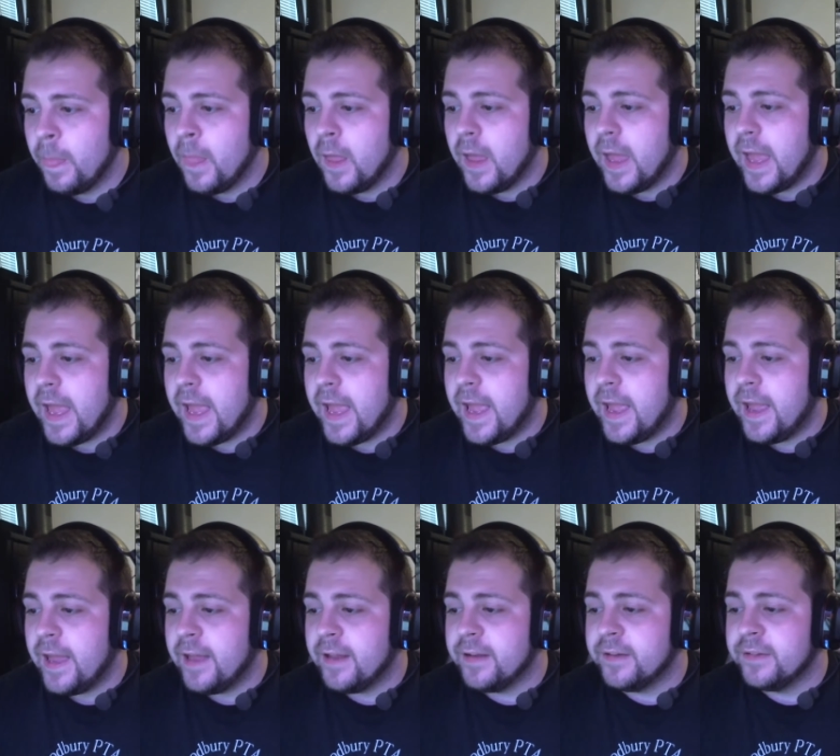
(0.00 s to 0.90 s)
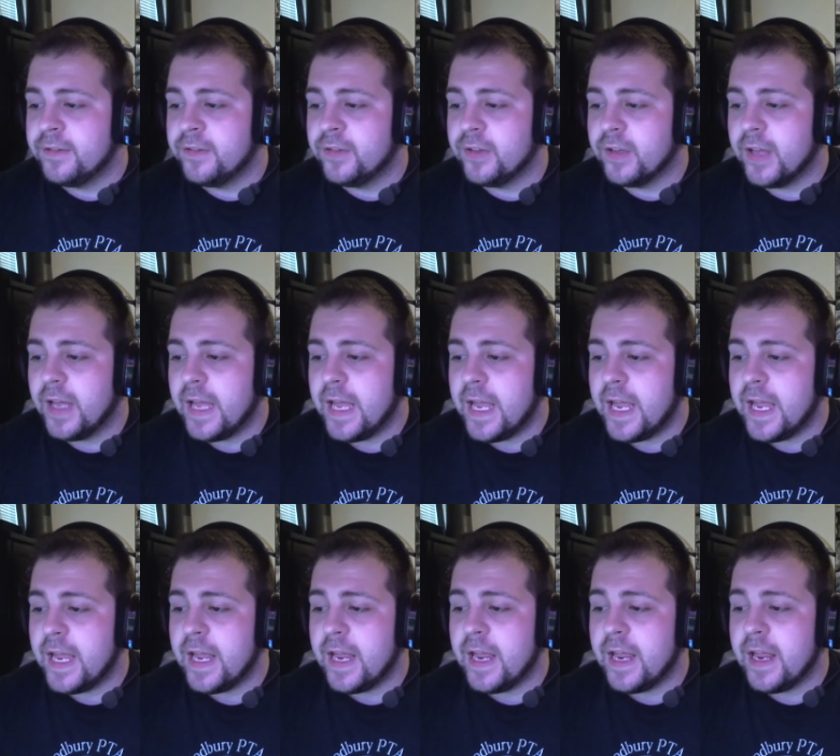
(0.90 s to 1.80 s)
and
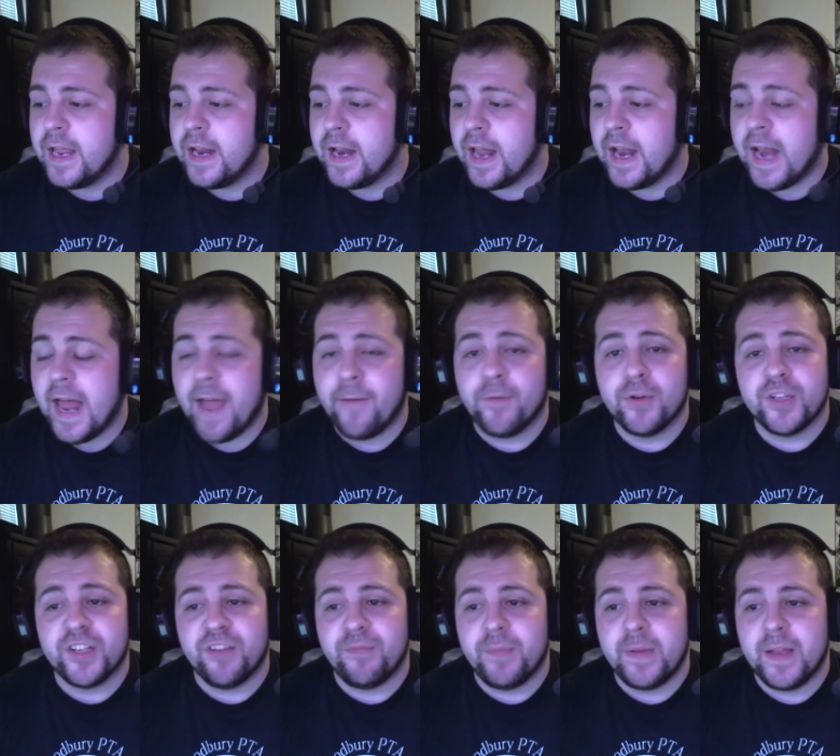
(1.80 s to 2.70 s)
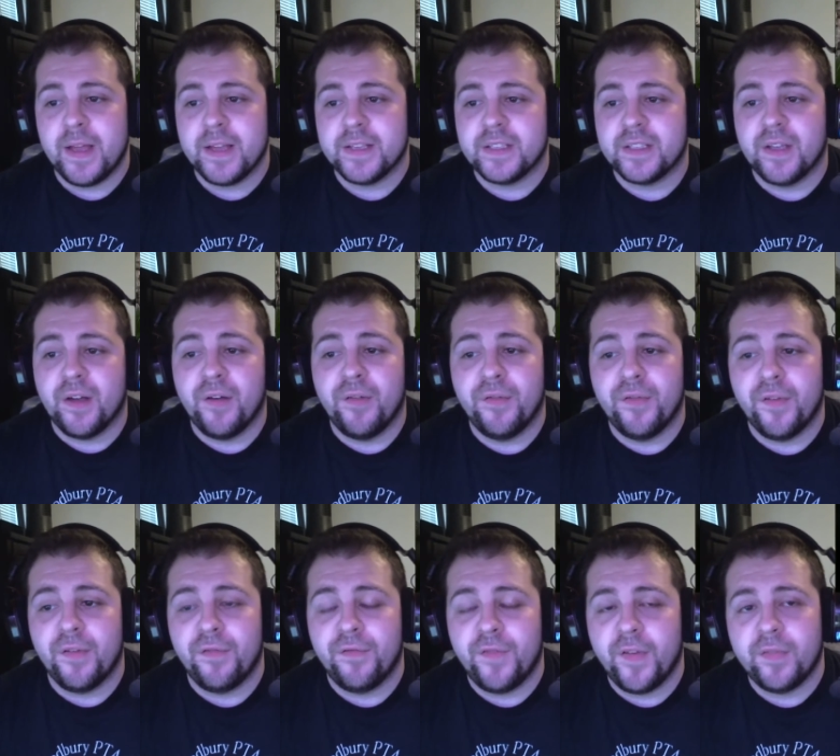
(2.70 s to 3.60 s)
a, an average FPS of
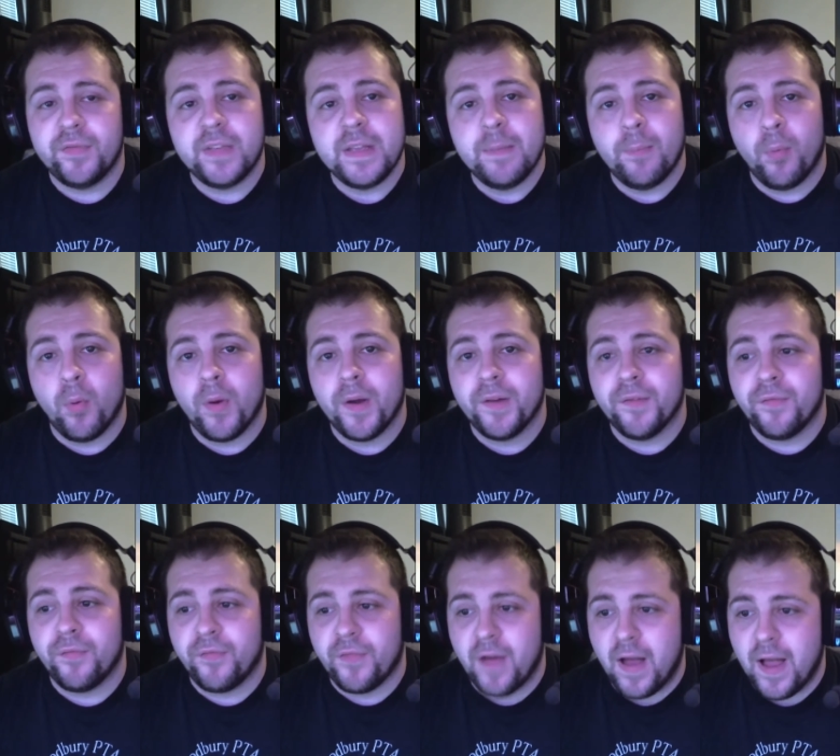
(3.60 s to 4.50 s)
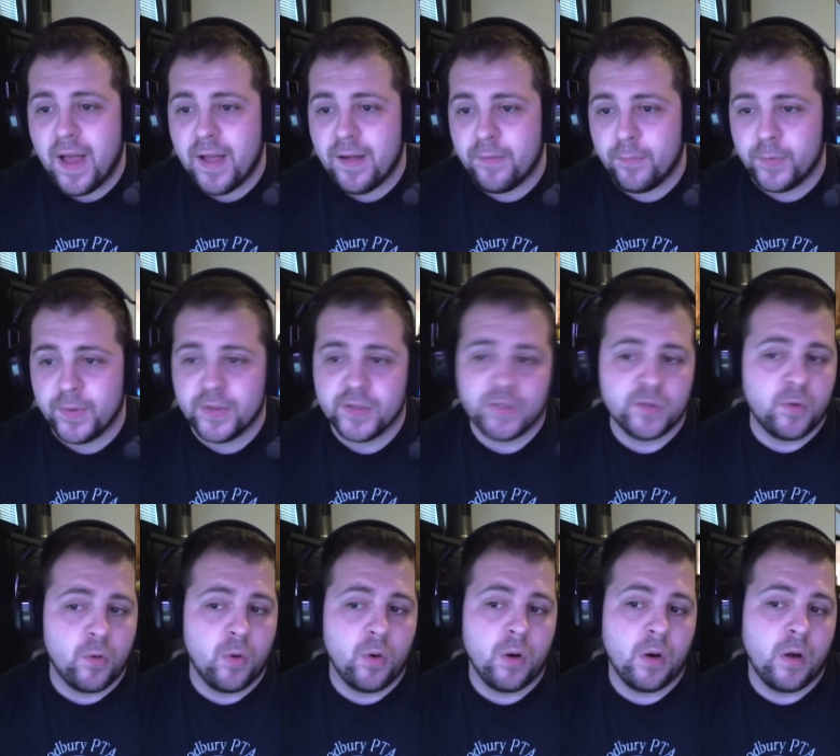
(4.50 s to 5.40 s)
50.5 with a
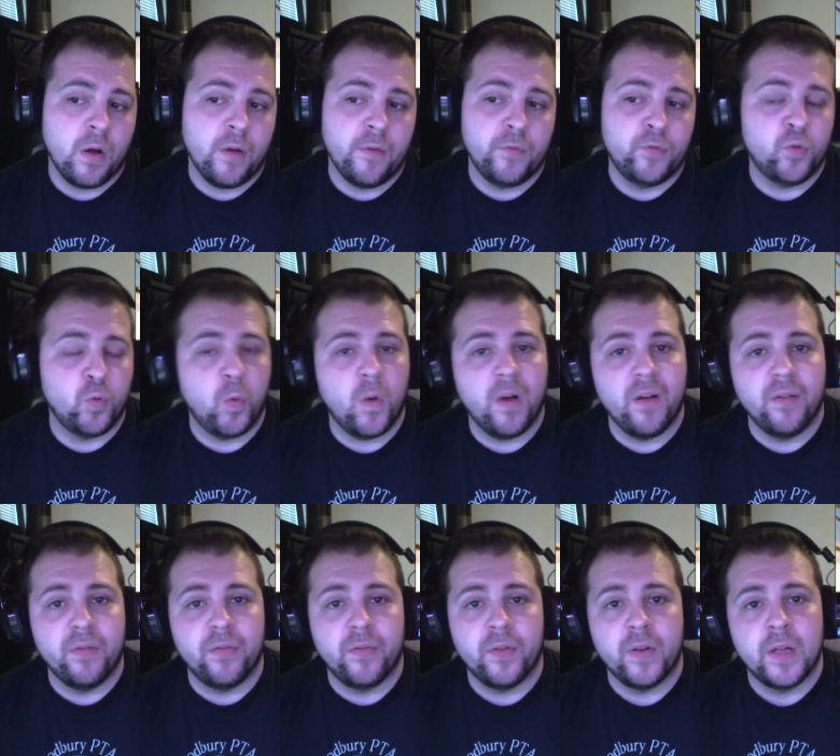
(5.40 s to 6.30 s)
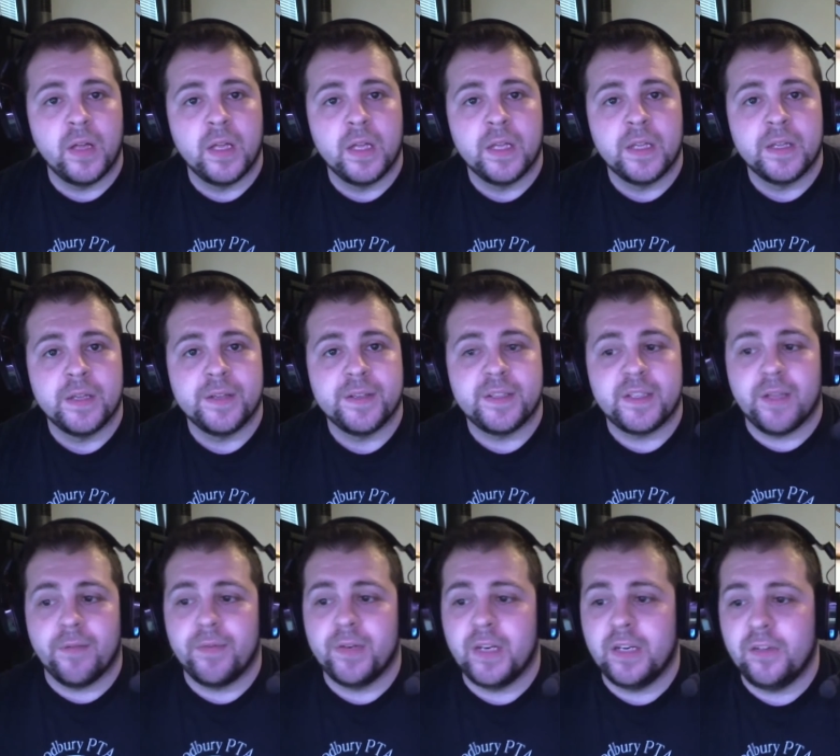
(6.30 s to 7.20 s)
score of
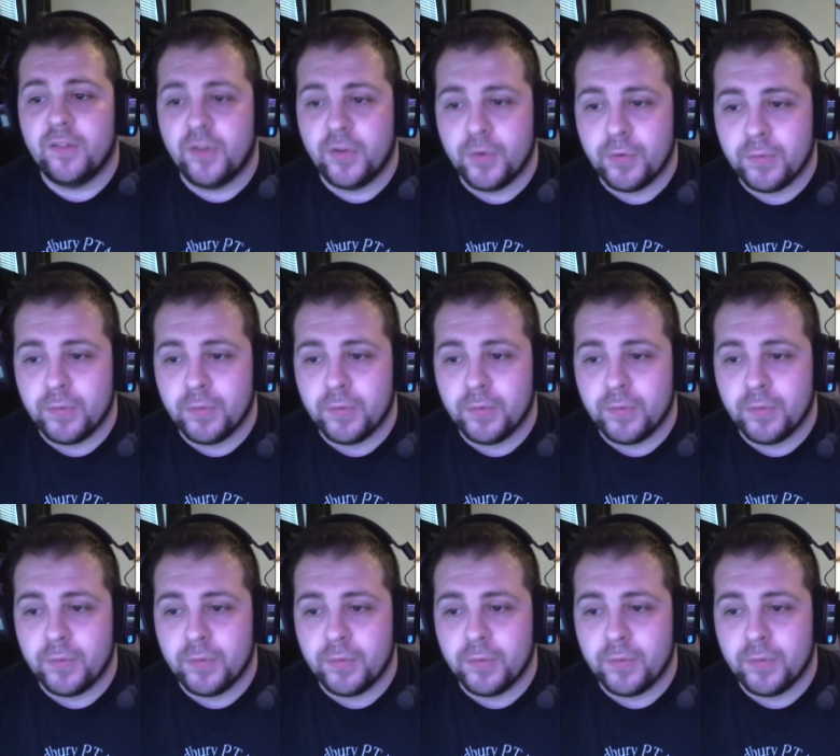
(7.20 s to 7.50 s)
1272.